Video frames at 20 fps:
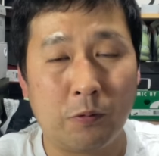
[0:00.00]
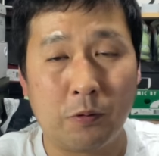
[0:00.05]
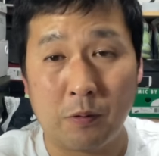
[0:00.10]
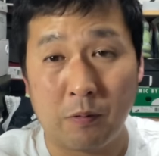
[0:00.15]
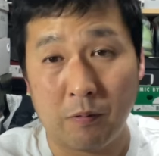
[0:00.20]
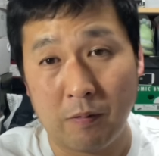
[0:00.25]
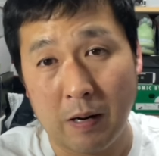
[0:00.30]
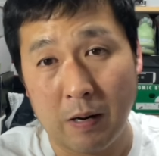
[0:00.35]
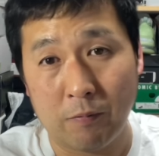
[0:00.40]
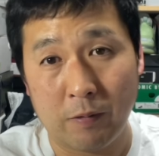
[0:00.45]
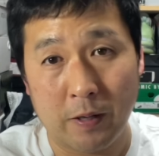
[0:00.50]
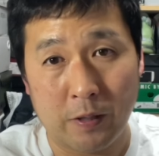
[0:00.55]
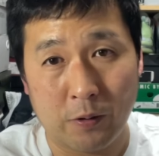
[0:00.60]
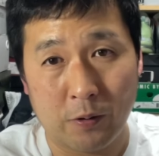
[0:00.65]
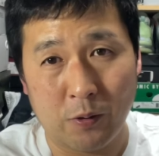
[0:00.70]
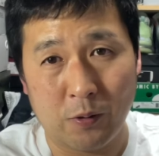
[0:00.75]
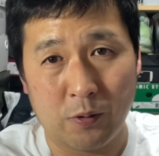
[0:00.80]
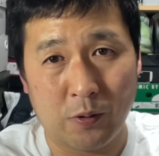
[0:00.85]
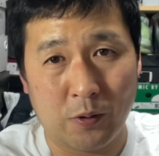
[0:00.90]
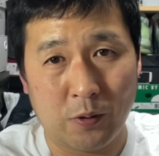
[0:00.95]
the ground running
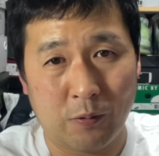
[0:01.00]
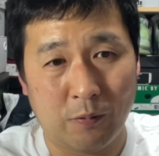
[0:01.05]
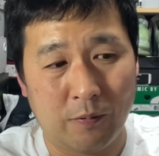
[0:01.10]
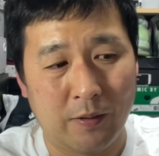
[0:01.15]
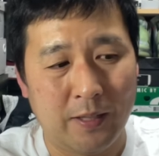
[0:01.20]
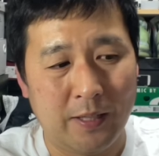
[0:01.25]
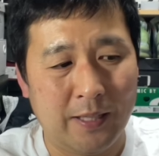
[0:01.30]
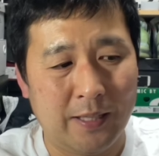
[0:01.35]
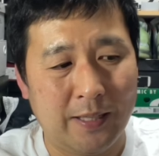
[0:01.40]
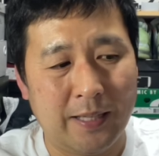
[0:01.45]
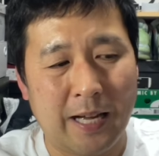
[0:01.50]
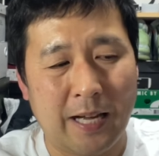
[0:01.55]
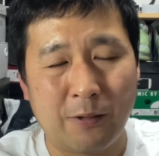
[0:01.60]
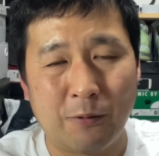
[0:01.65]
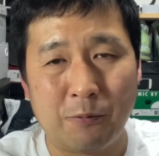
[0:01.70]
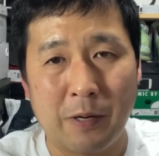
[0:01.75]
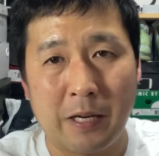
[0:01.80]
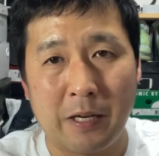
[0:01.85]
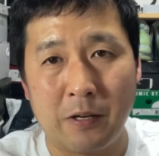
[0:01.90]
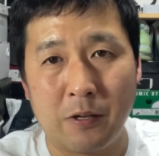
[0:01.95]
shoe, so not
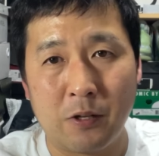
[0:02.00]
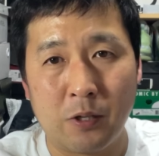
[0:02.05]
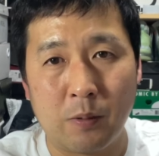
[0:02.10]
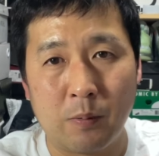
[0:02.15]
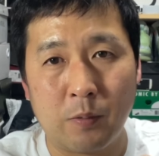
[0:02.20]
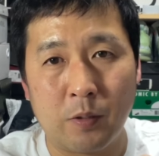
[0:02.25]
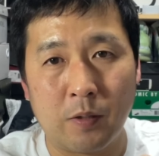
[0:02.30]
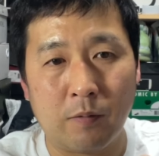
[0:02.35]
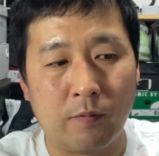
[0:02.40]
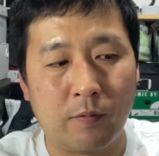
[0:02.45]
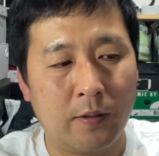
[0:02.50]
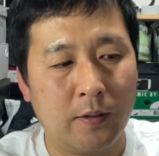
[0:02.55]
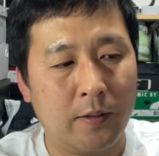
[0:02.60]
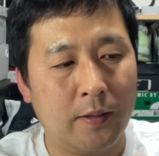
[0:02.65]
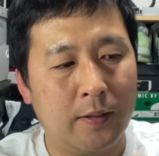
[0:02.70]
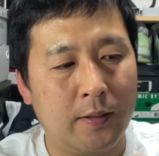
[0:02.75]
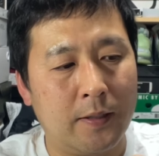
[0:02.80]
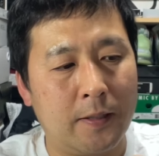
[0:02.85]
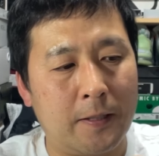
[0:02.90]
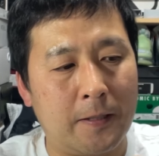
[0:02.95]
great in terms of
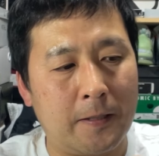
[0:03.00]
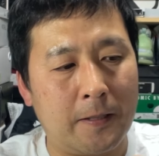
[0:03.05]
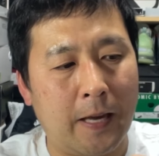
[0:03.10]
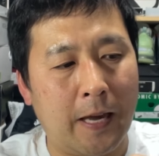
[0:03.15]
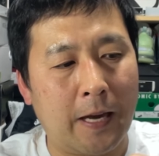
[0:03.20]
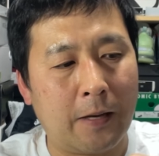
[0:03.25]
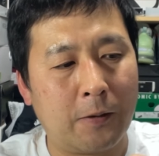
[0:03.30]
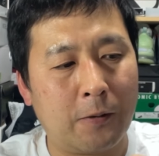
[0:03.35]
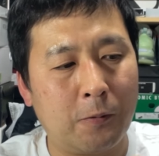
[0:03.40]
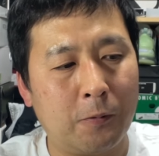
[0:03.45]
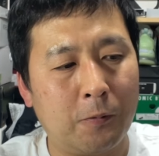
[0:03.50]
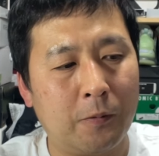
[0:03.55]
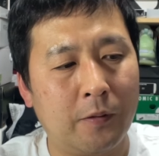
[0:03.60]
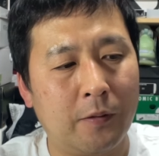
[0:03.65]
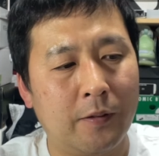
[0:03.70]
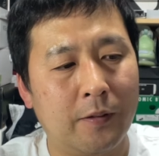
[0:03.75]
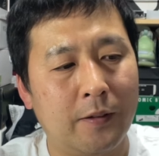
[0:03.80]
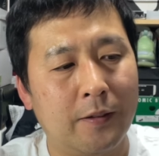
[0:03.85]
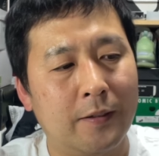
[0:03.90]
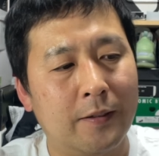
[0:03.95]
ankle
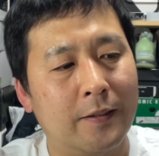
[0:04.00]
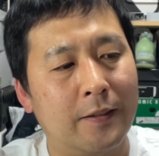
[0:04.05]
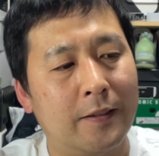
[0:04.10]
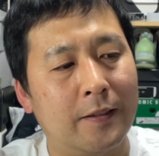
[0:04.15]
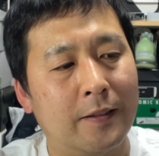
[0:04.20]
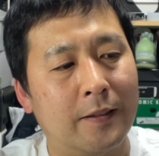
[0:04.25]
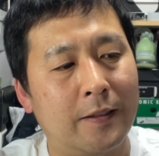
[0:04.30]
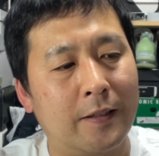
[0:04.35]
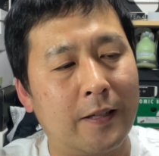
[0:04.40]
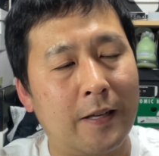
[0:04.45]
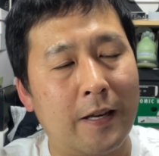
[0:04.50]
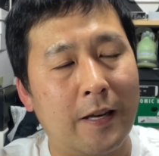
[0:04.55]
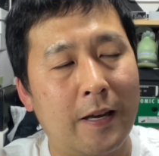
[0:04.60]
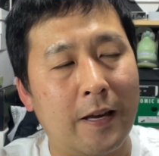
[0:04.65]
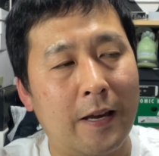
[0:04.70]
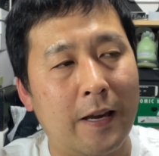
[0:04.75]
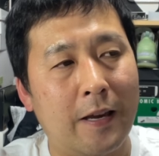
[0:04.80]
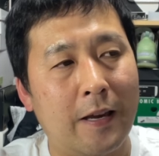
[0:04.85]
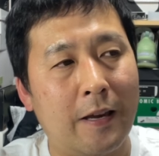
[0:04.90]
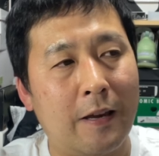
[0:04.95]

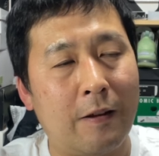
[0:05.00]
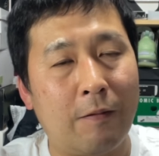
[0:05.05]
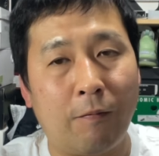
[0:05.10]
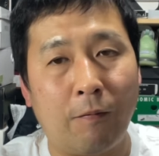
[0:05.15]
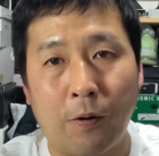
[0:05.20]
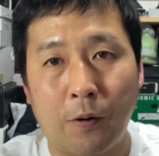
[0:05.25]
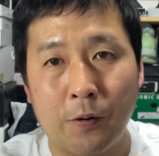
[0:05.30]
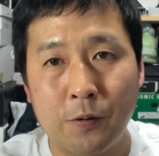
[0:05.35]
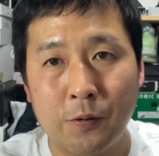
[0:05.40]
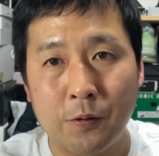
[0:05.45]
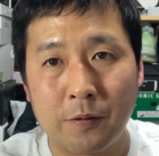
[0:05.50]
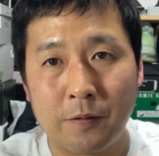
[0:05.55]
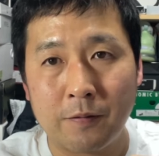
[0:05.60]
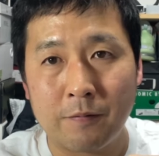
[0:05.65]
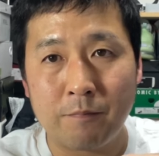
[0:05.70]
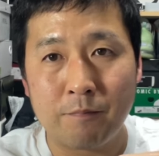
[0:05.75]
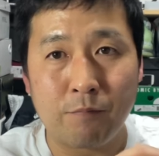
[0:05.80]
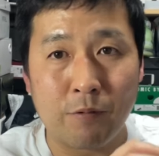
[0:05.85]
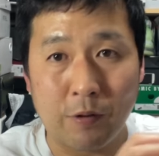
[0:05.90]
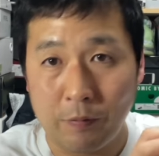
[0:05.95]

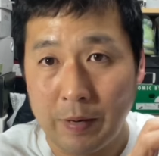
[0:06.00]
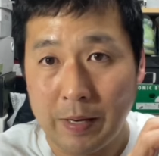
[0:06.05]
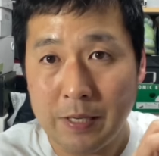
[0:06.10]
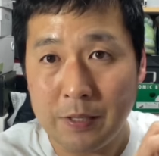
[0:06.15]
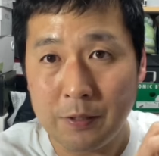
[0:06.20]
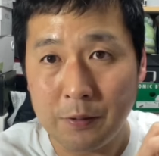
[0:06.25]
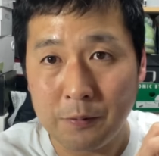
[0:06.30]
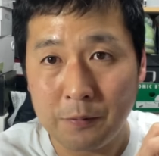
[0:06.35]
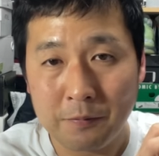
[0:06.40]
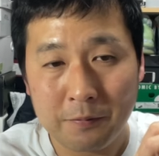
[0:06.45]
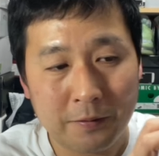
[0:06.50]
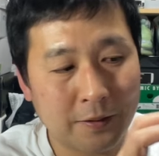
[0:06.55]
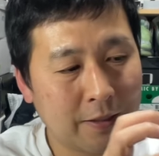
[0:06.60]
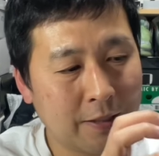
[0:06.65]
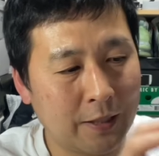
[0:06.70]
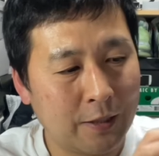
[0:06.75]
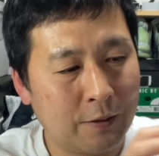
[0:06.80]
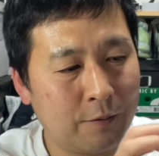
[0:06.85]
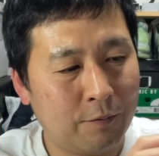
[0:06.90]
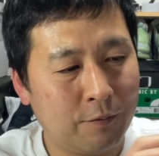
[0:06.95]
inversion prevention
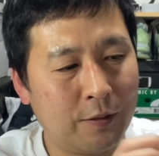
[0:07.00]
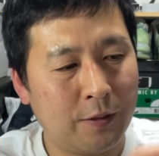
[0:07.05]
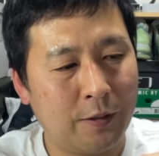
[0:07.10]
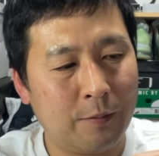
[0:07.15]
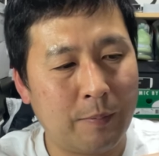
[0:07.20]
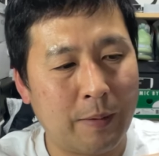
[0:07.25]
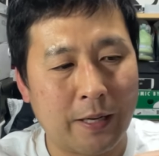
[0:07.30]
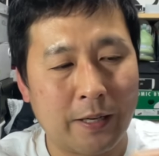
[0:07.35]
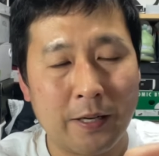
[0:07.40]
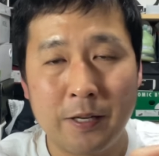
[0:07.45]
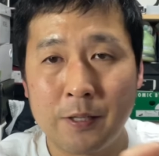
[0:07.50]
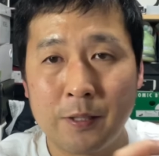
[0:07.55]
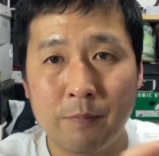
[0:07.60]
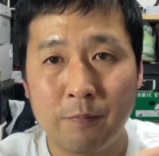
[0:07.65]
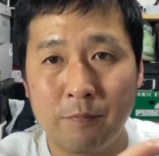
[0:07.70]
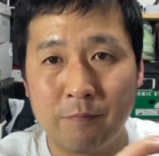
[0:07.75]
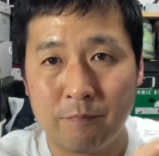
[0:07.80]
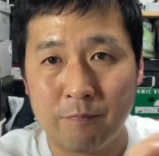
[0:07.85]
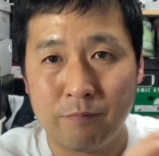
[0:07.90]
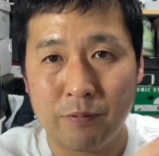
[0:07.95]
kind of
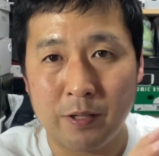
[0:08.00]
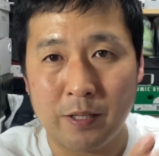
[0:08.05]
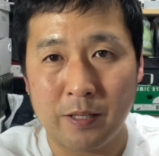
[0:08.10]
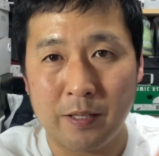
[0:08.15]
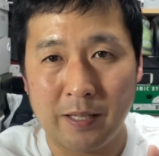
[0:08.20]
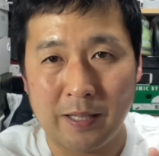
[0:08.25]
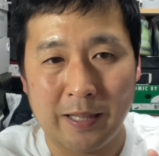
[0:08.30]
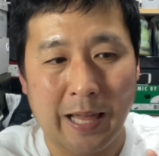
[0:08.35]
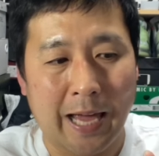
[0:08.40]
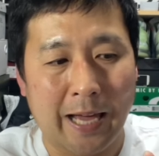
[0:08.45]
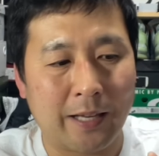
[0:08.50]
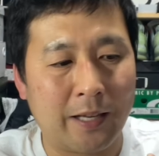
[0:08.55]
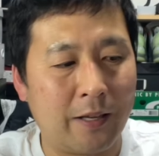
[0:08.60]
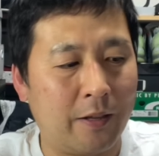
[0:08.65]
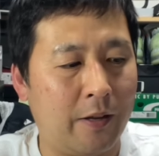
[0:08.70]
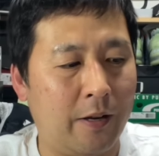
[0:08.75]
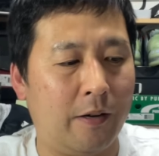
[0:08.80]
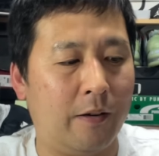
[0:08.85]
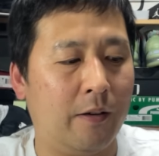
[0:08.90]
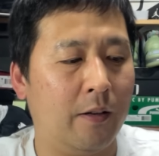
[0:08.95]
mechanism. Pretty lacking
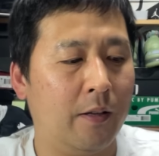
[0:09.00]
there.